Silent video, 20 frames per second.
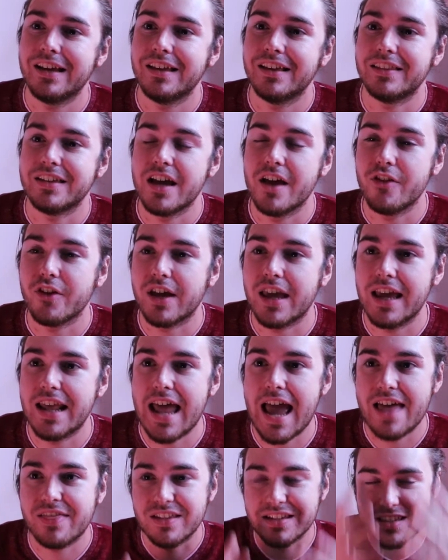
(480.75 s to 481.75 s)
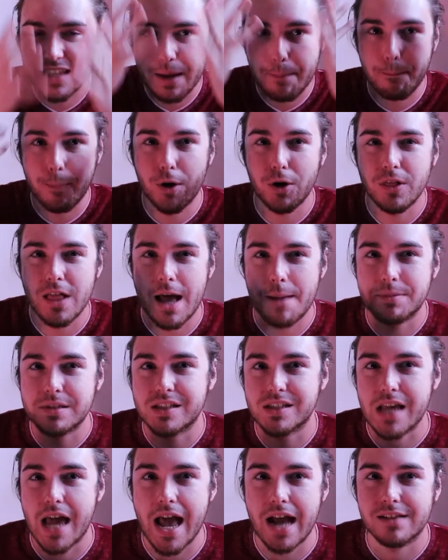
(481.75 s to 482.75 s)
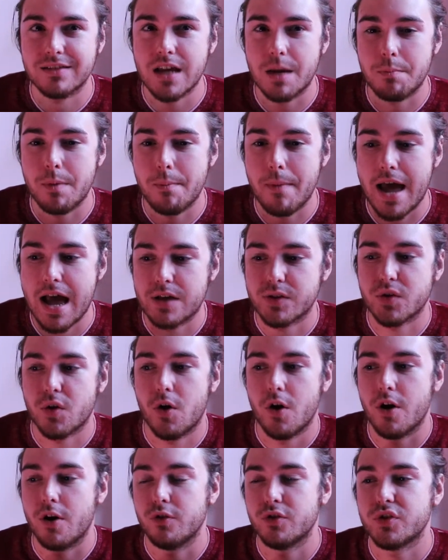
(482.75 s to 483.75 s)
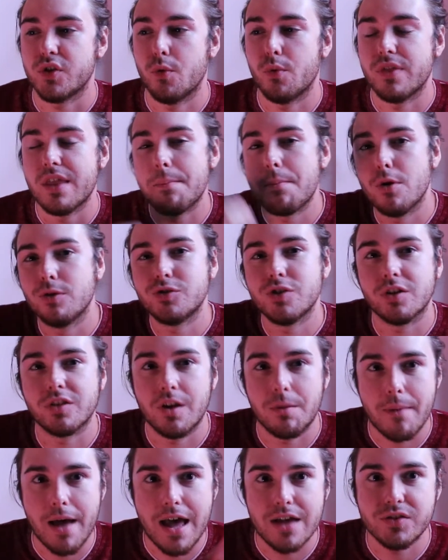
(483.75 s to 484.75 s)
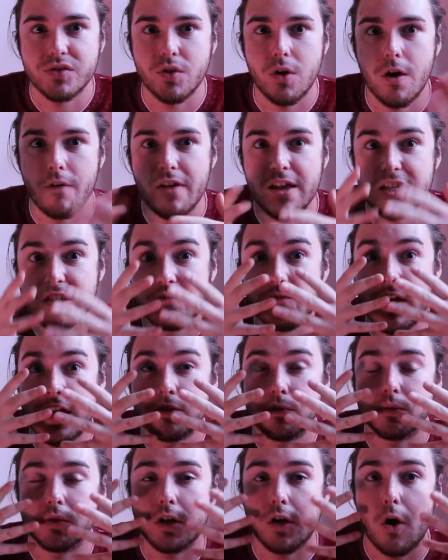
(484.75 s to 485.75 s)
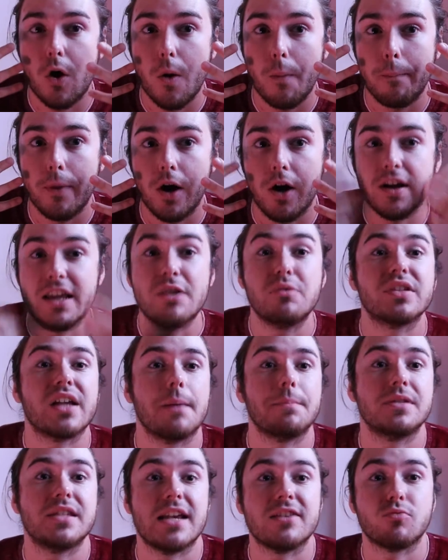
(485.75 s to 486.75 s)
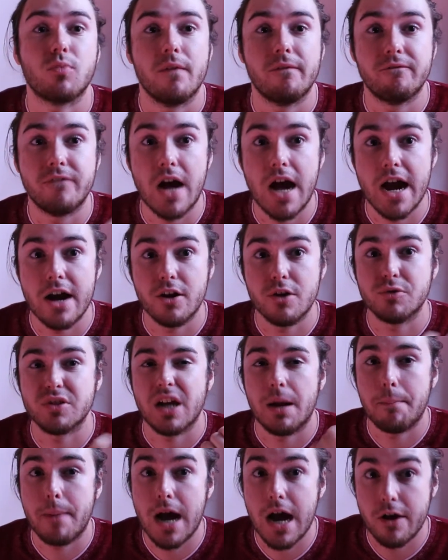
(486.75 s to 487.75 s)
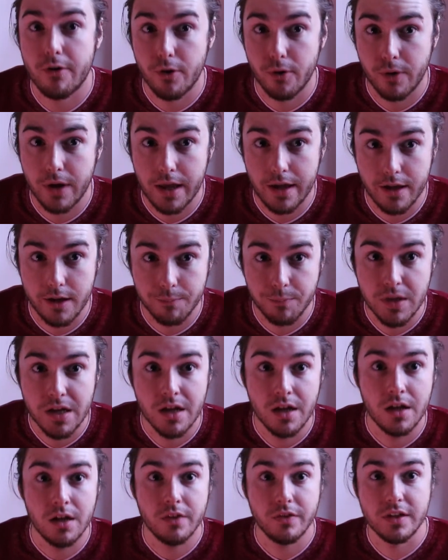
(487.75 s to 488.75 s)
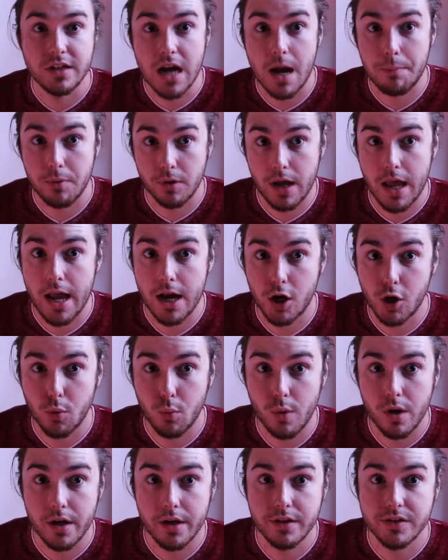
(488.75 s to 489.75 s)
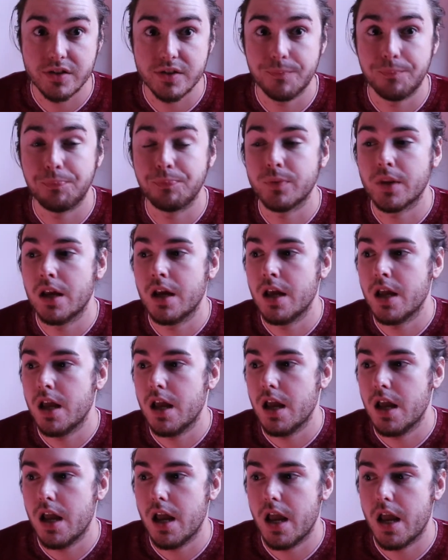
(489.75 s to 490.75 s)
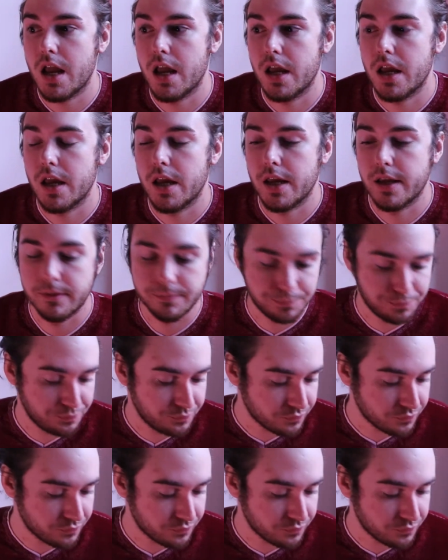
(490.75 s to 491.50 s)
the other kid had this like burlap sack type of mask on. So when they both took their masks off, his face was like all burnt. He was like obsessed with fire. He was like a pyro kid. The doppelganger was. And